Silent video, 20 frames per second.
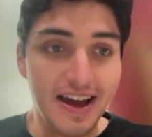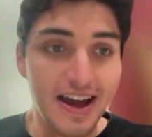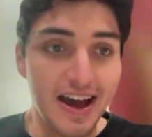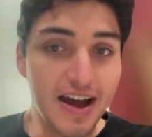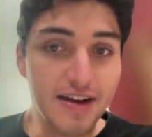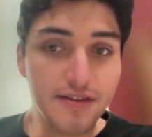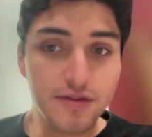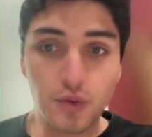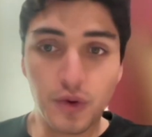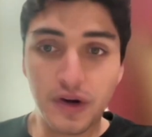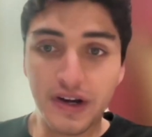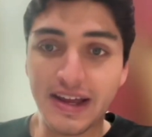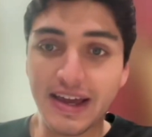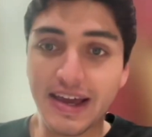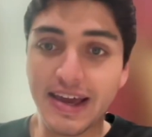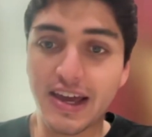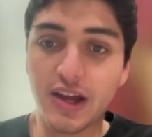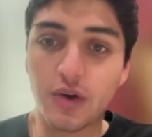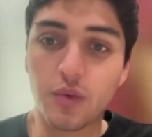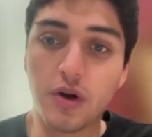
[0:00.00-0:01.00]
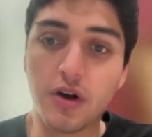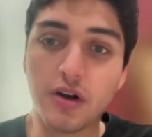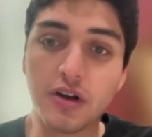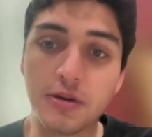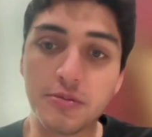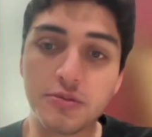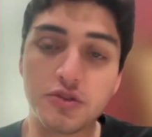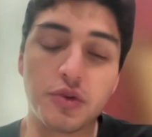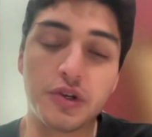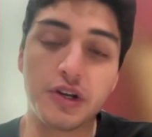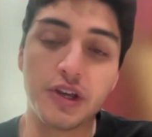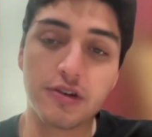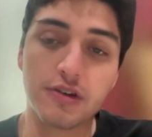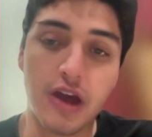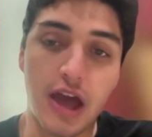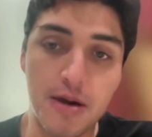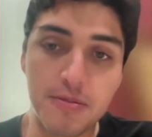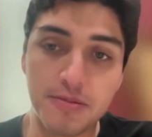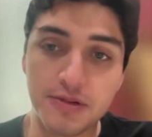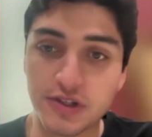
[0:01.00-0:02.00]
Hi, everyone, and welcome to another
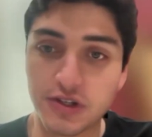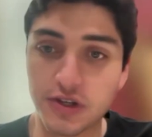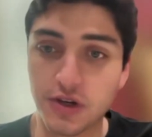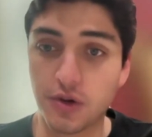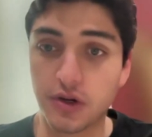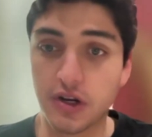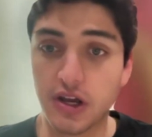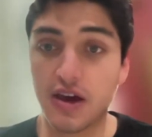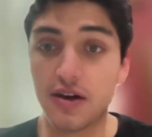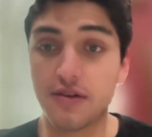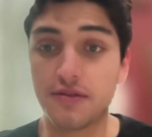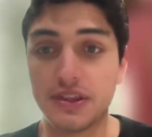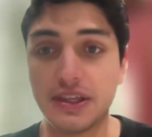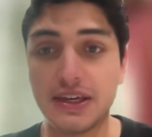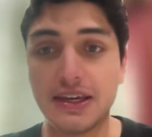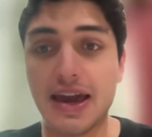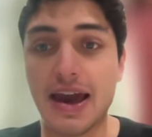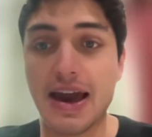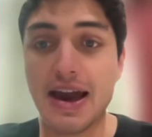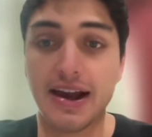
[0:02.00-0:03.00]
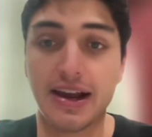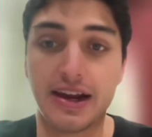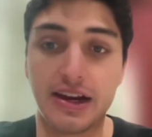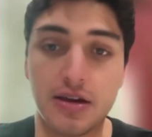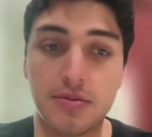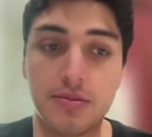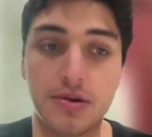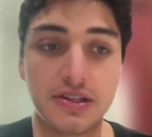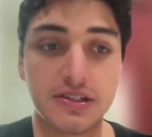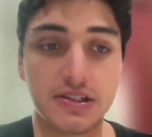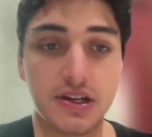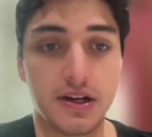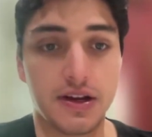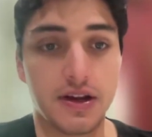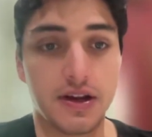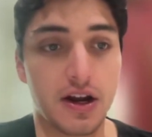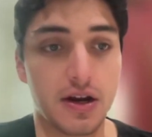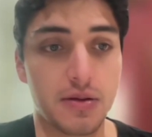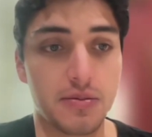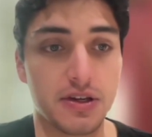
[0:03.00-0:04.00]
episode of the Academics
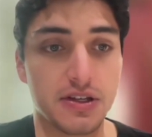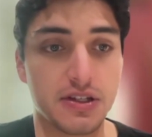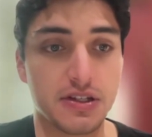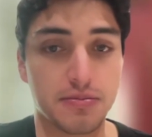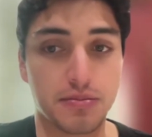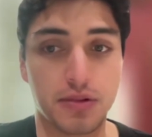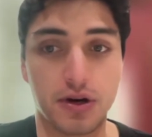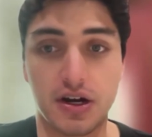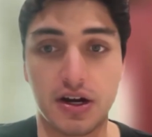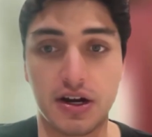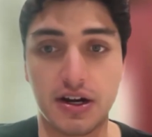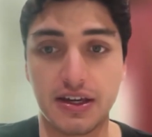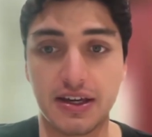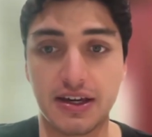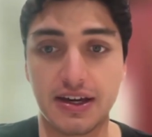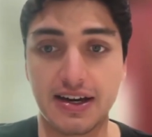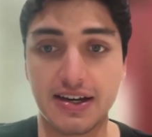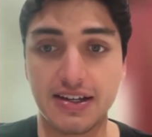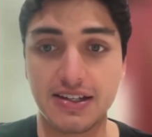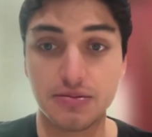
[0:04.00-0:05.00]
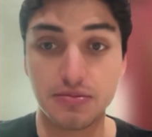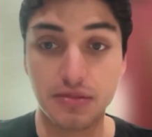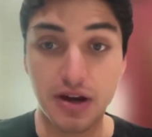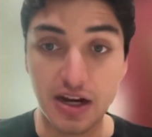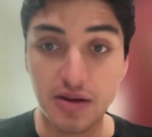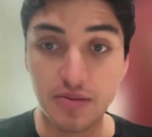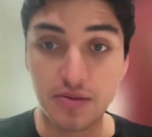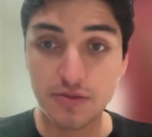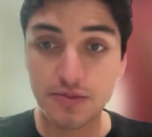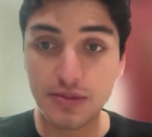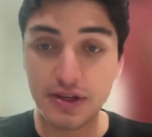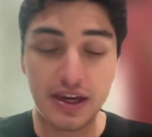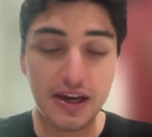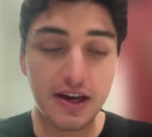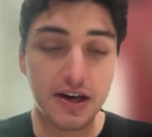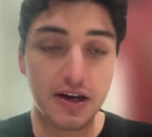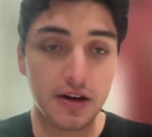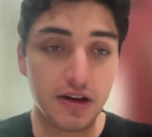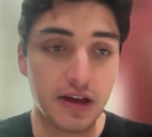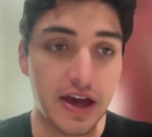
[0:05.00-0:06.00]
Anonymous podcast. My name is
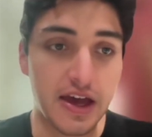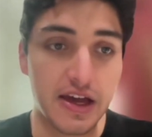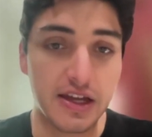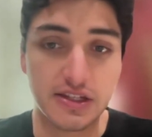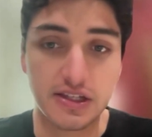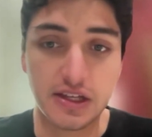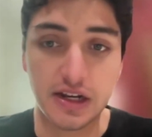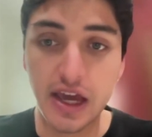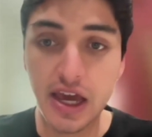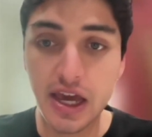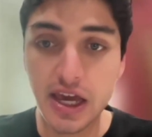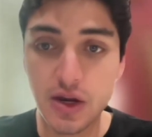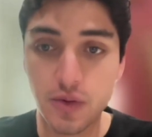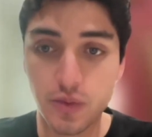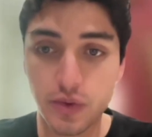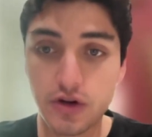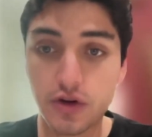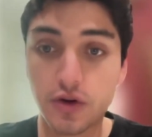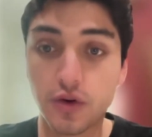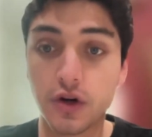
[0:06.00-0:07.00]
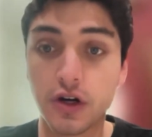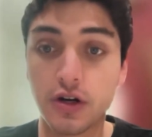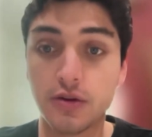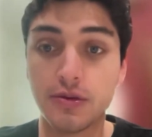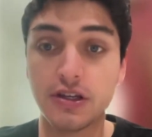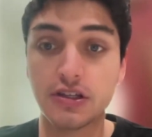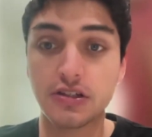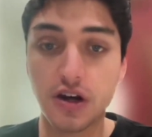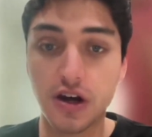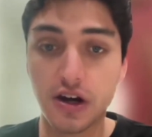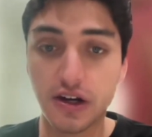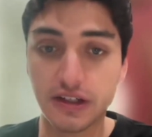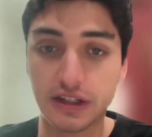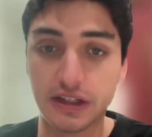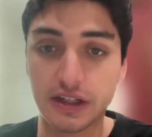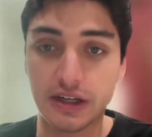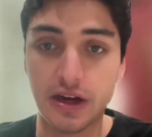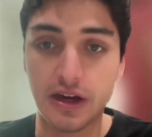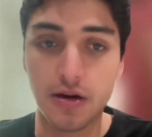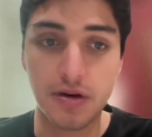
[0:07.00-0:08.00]
Miguel, and today we are going to be
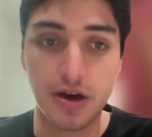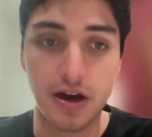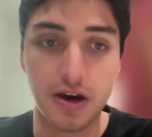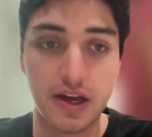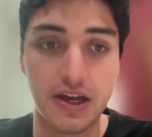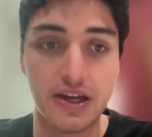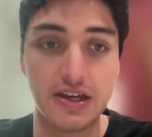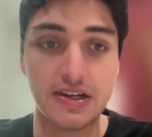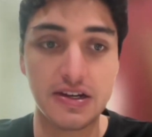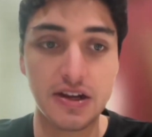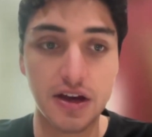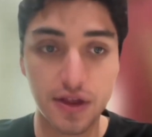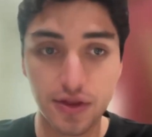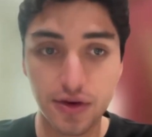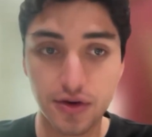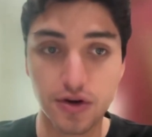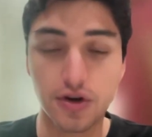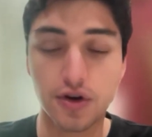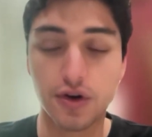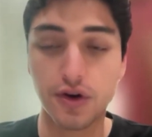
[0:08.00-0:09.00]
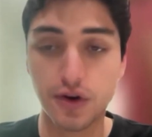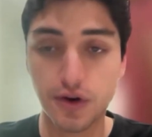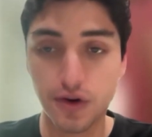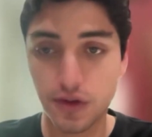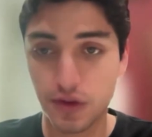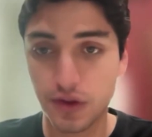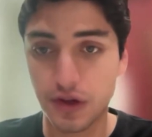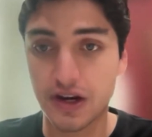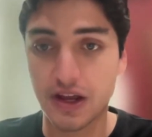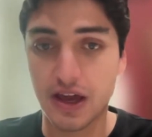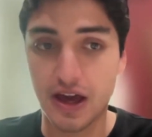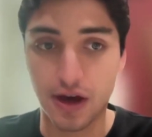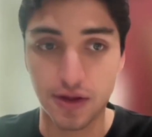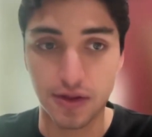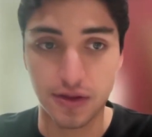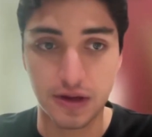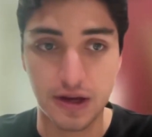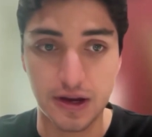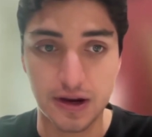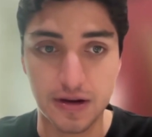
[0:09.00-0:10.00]
talking about another hurdle in
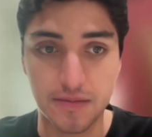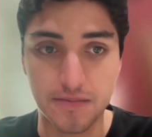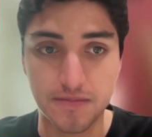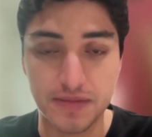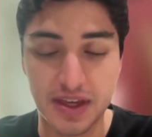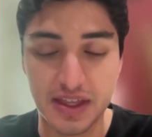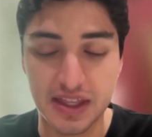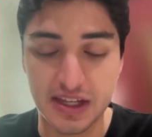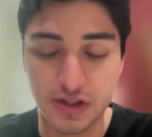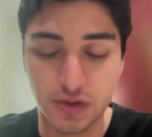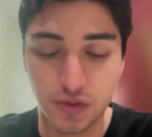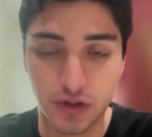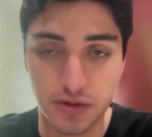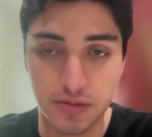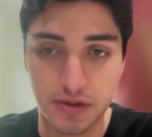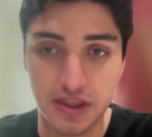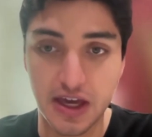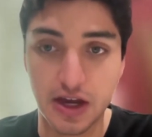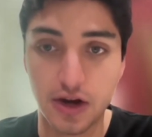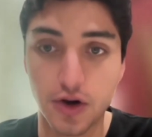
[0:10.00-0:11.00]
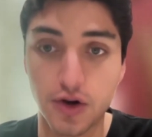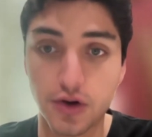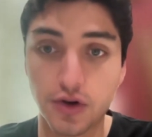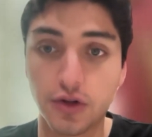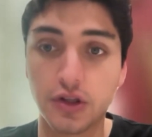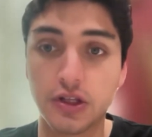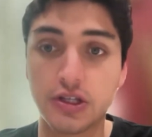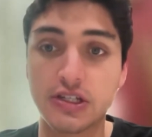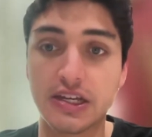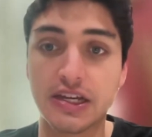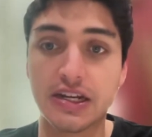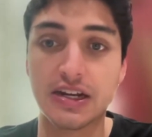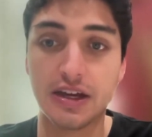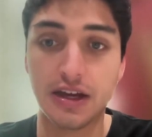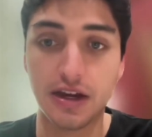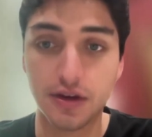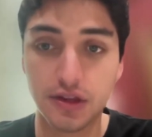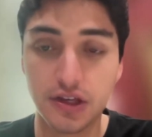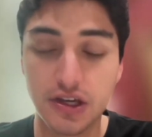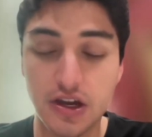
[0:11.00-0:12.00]
healthcare, and that's going to be the hurdles in
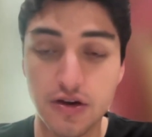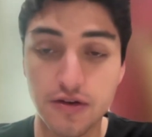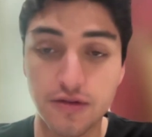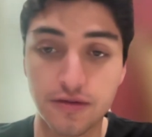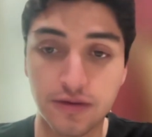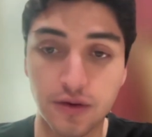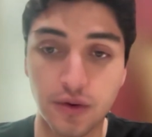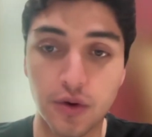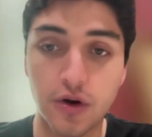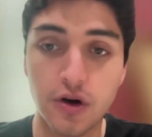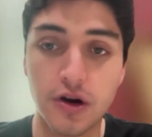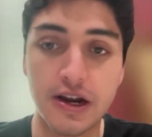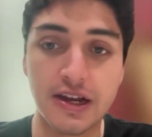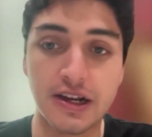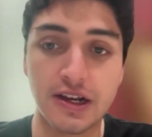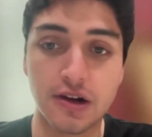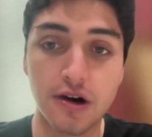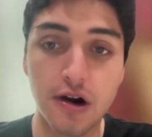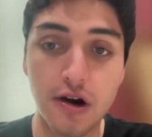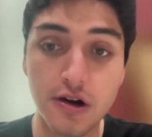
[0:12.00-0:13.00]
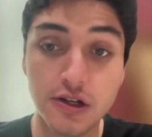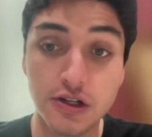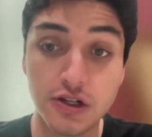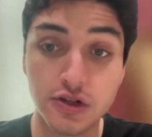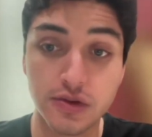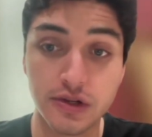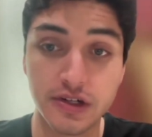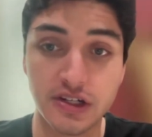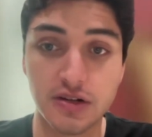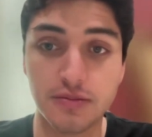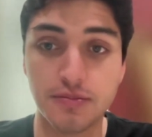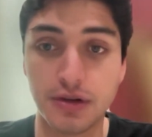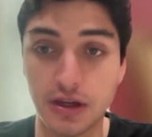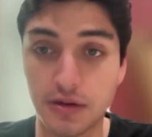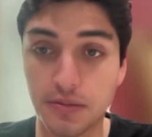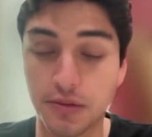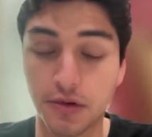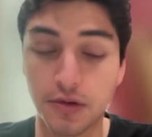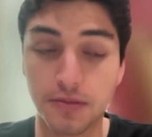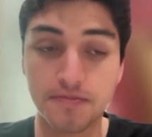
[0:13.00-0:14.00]
healthcare for incarcerated
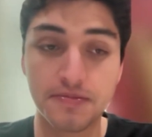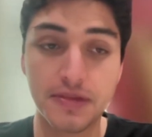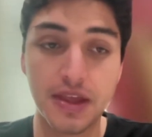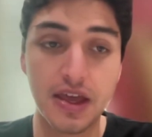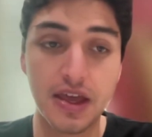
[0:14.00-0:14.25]
people.